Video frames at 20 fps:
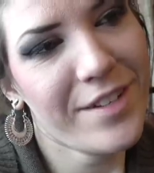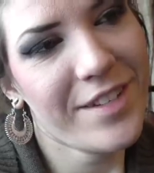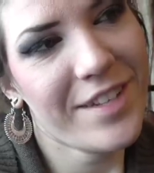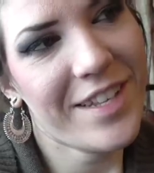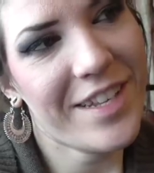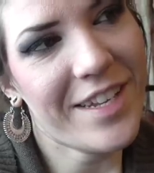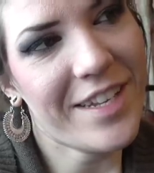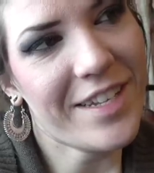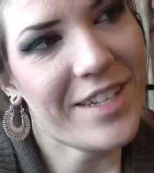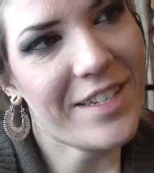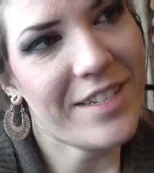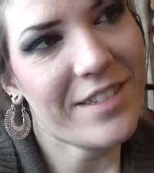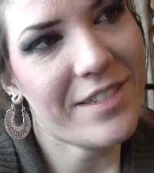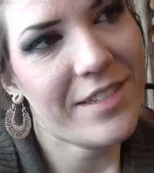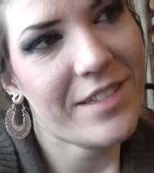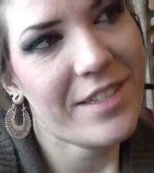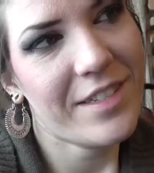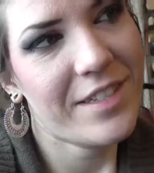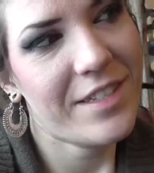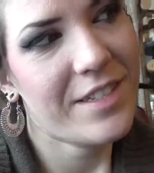
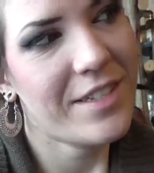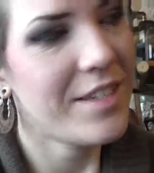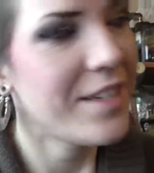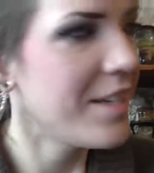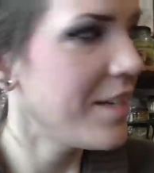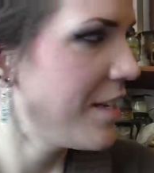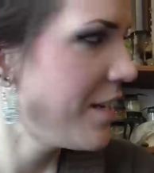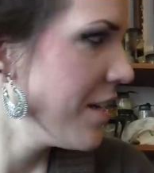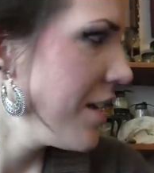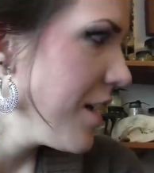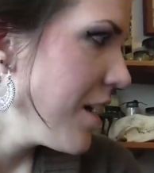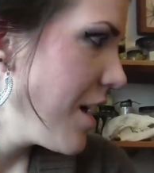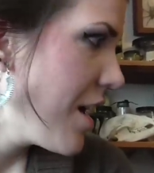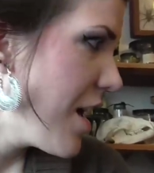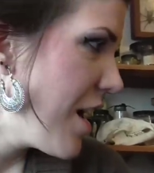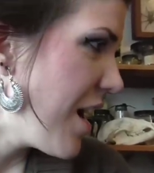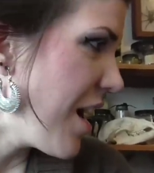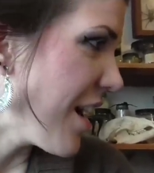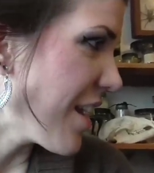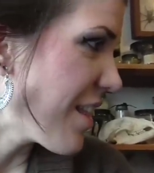And
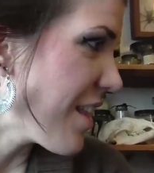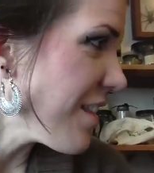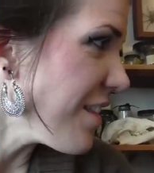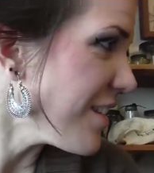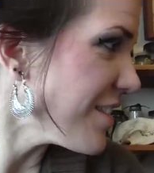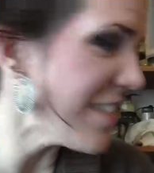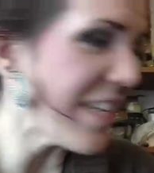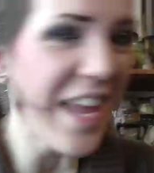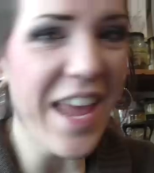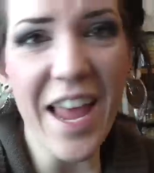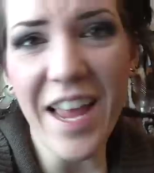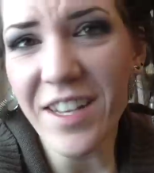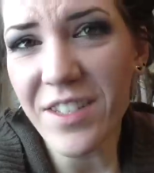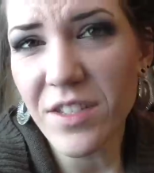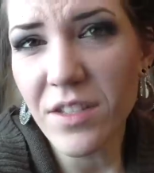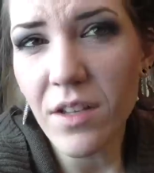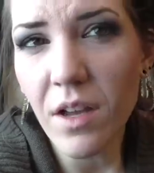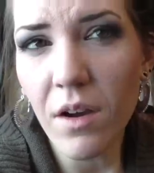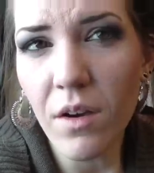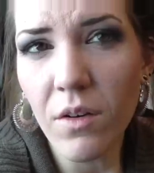I think that's it.
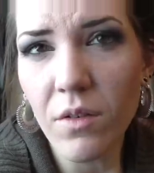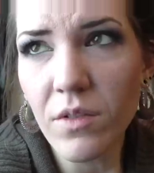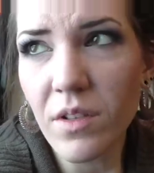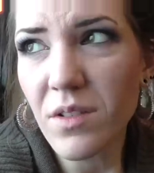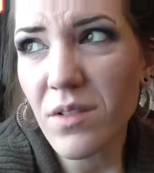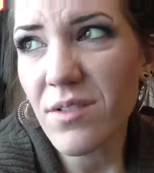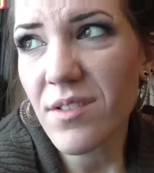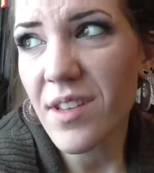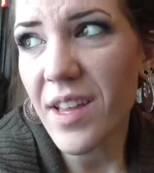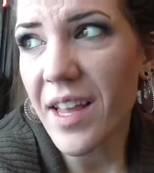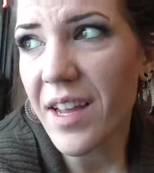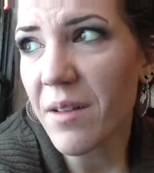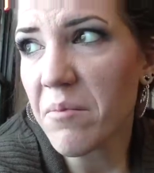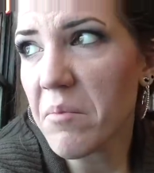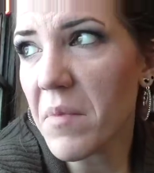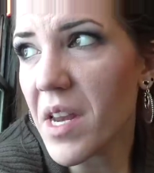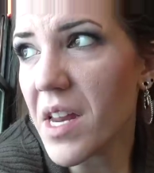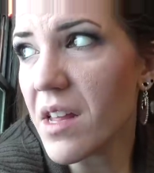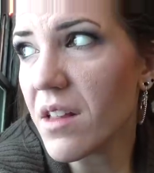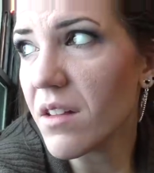So this was like a
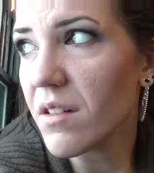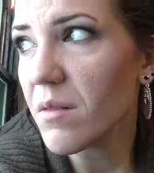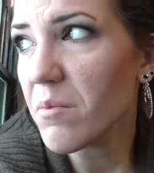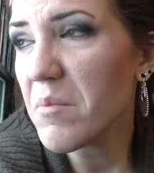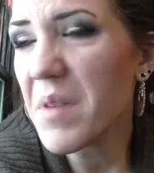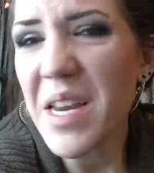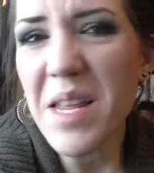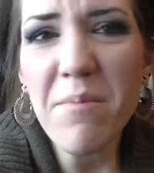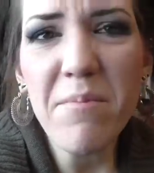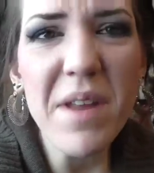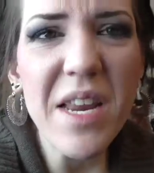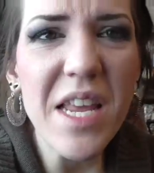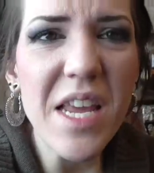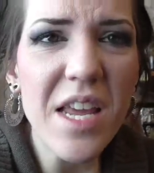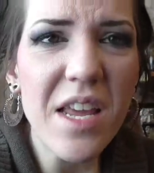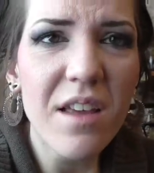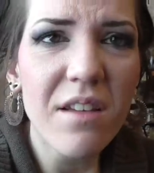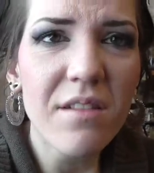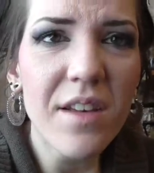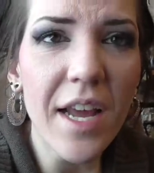mini little, mini,
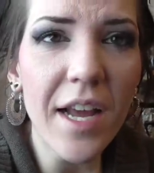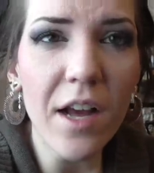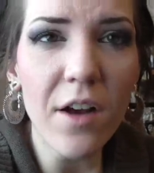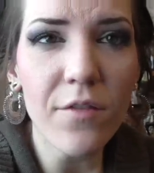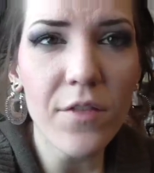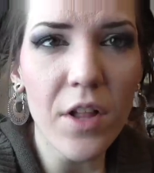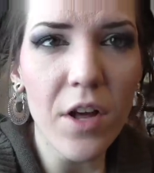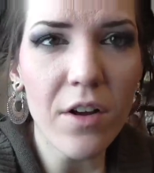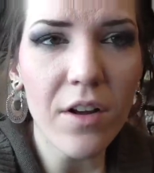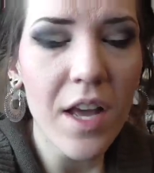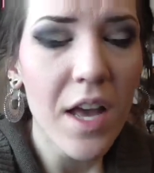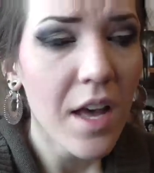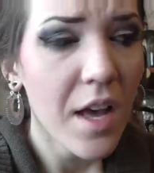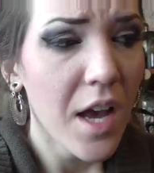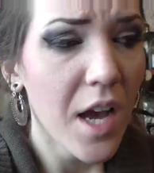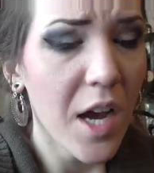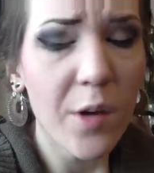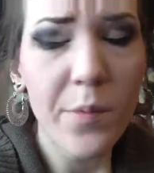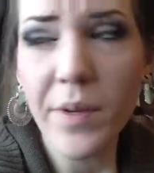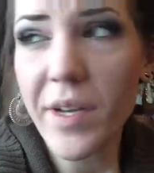mini hangout vlog.
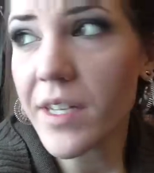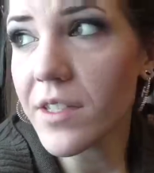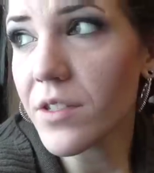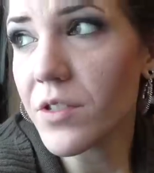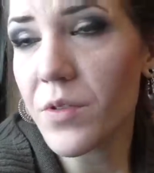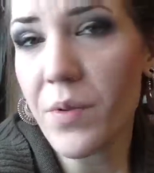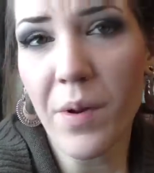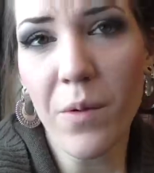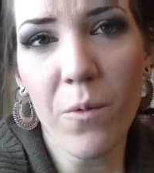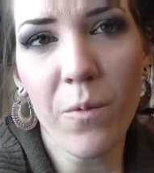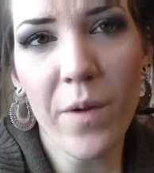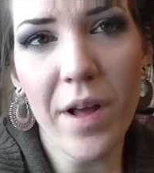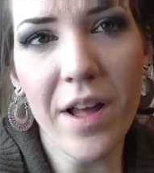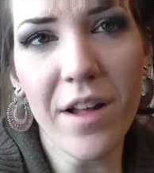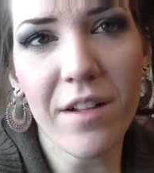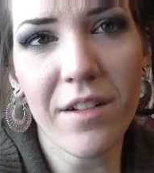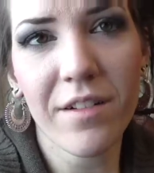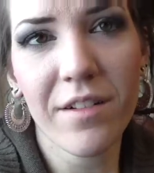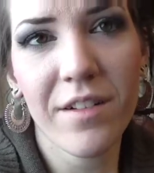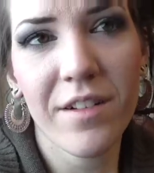Hope you guys are doing
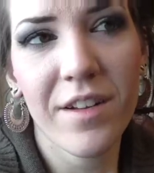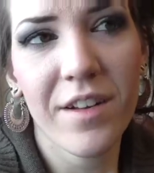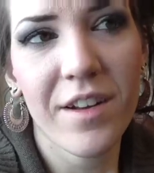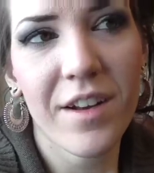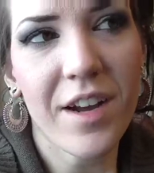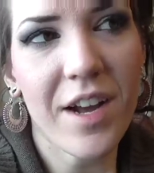well.